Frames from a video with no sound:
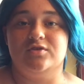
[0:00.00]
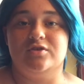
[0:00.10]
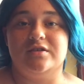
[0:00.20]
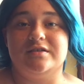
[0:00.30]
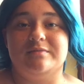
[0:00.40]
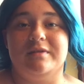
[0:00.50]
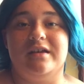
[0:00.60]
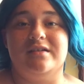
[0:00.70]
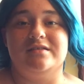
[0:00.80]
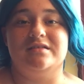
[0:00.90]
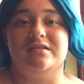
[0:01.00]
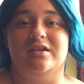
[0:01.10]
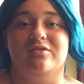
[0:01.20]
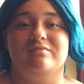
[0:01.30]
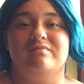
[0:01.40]
Just because,
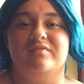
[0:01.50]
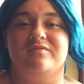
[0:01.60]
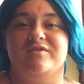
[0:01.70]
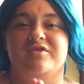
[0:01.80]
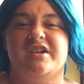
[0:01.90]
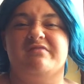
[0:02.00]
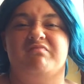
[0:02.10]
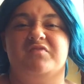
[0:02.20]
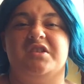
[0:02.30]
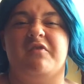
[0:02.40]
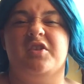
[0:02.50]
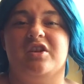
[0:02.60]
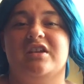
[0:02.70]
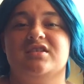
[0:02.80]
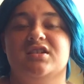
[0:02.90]
you get stuff on your
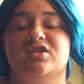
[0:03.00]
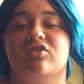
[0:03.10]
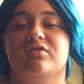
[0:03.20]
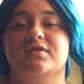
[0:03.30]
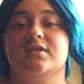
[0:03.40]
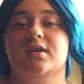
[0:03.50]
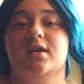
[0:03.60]
hands and it's gross.